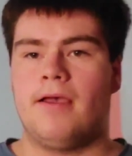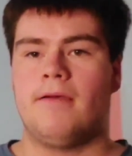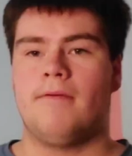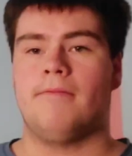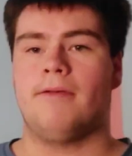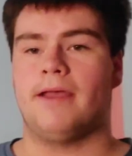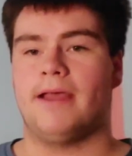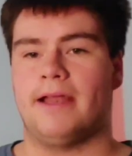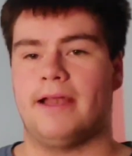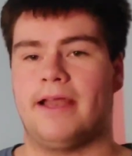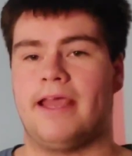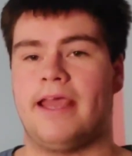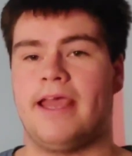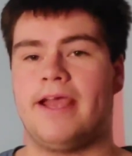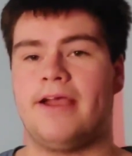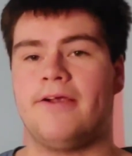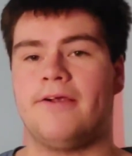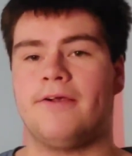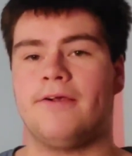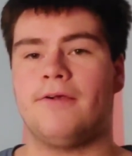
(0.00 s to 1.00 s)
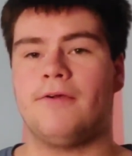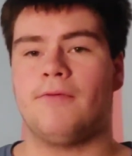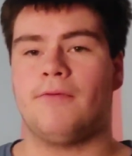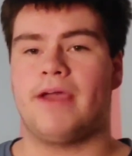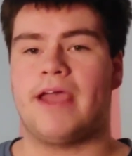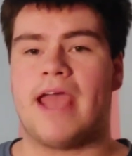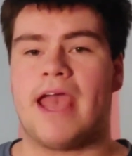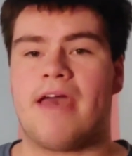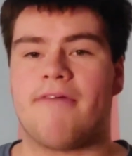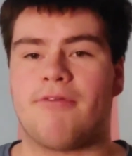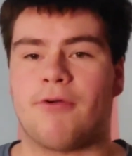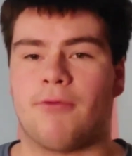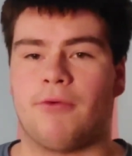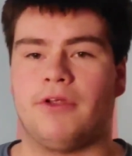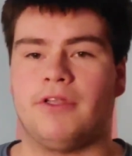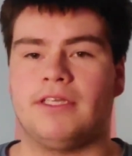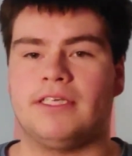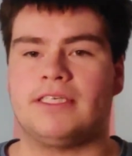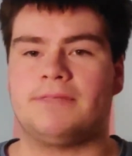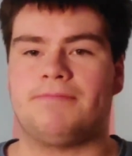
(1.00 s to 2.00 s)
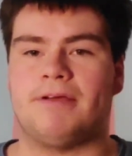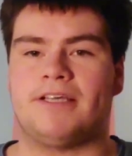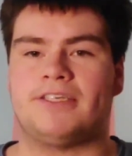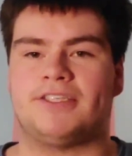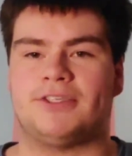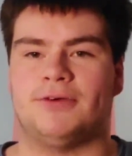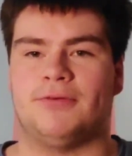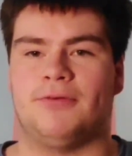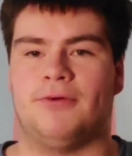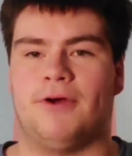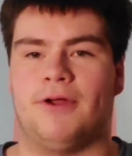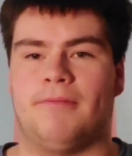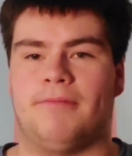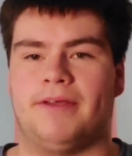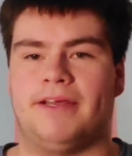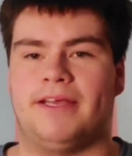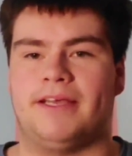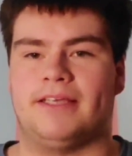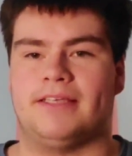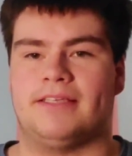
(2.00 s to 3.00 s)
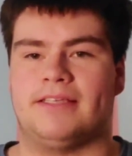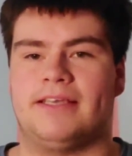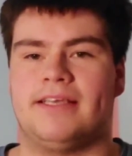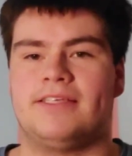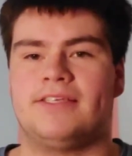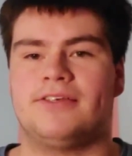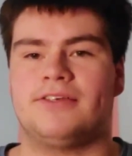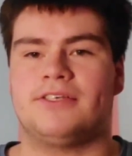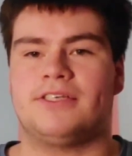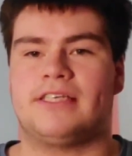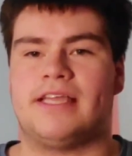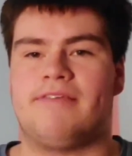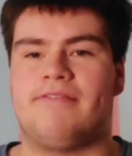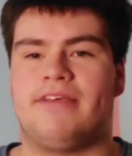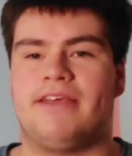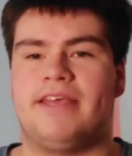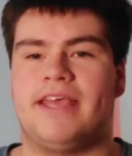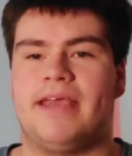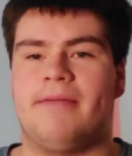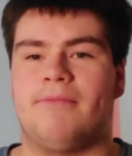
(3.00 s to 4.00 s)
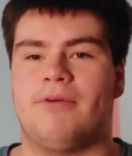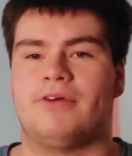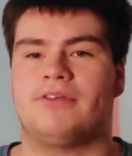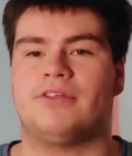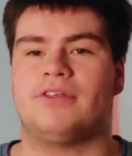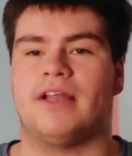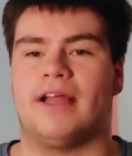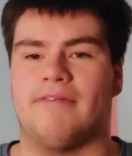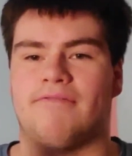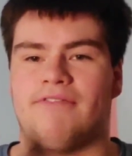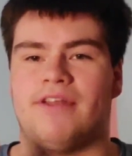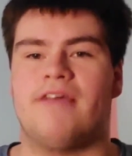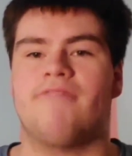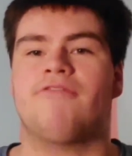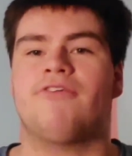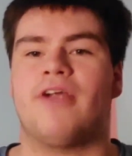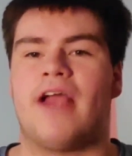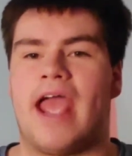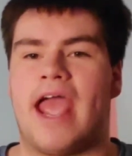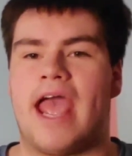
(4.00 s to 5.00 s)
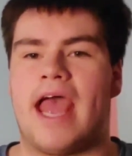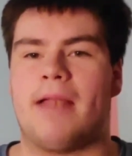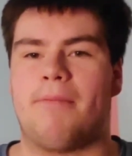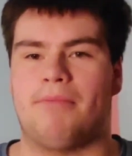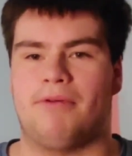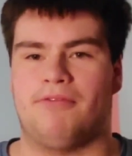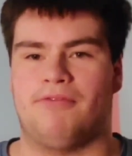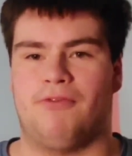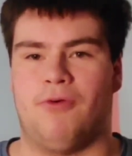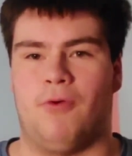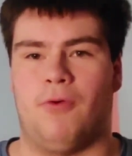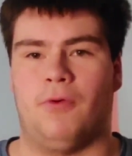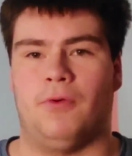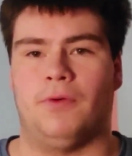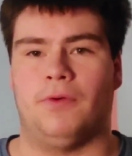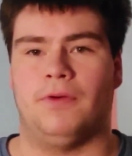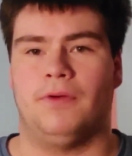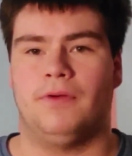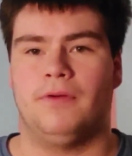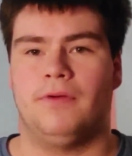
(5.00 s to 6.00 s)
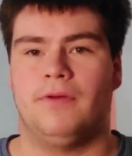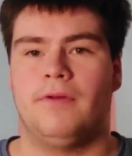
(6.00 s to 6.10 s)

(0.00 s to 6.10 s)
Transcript: But here we have a really special one because these are Stephen King books that I've never had before,